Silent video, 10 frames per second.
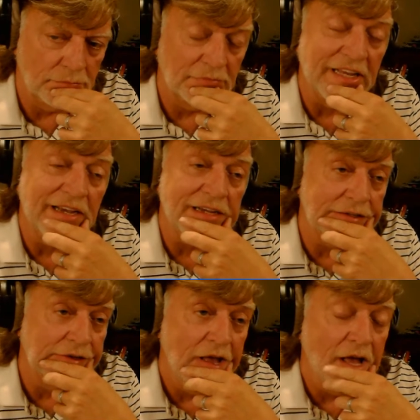Yeah.
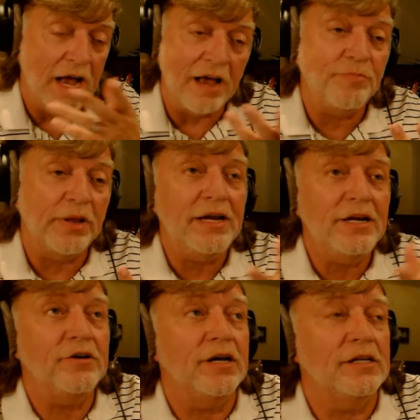I've played
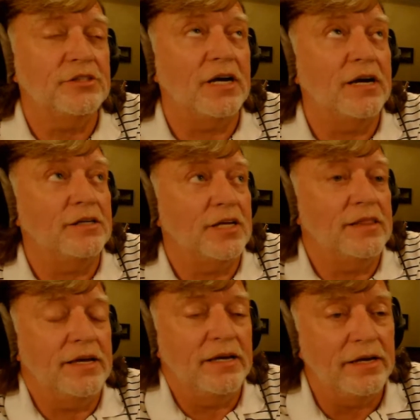your Ellisonics, I
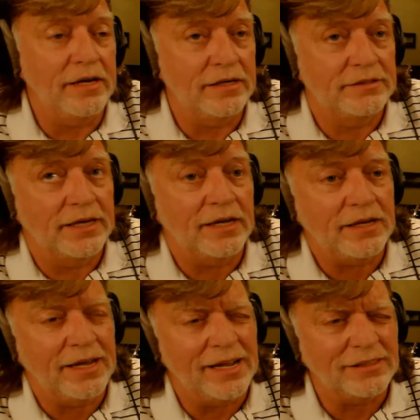think, in a
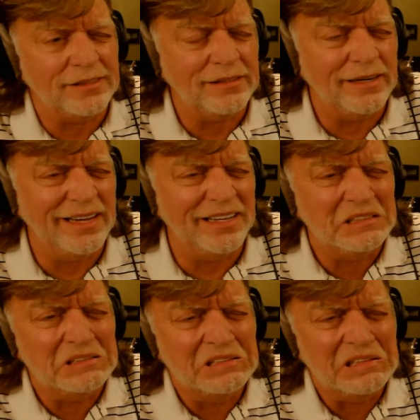Telecaster,
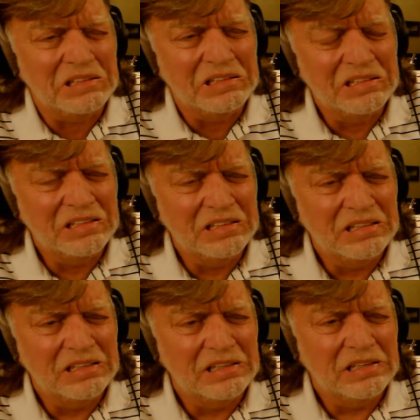and
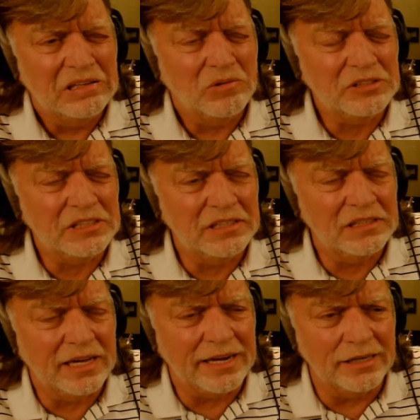was it
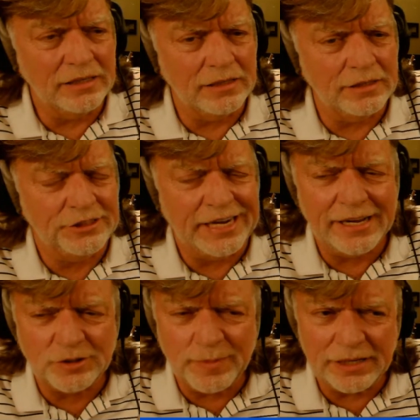like a
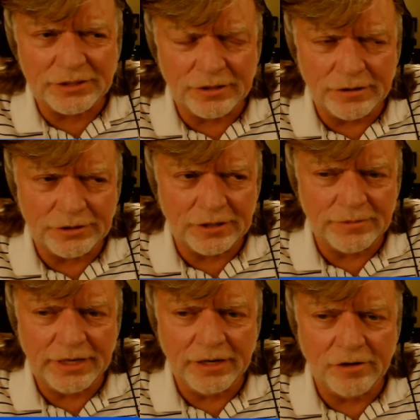Jazzmaster or
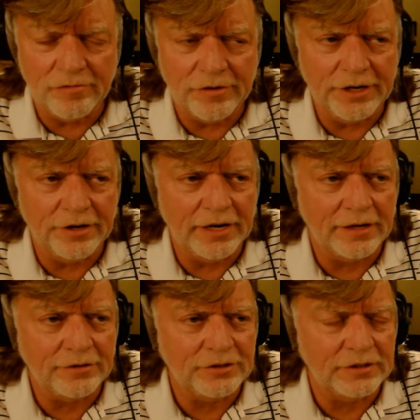something over at your
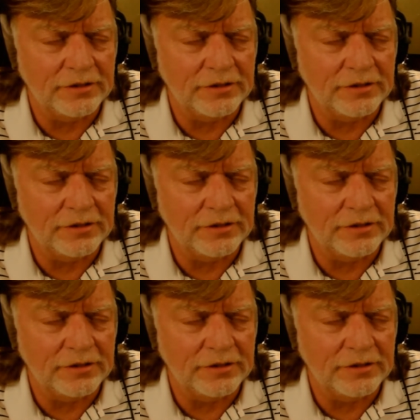house?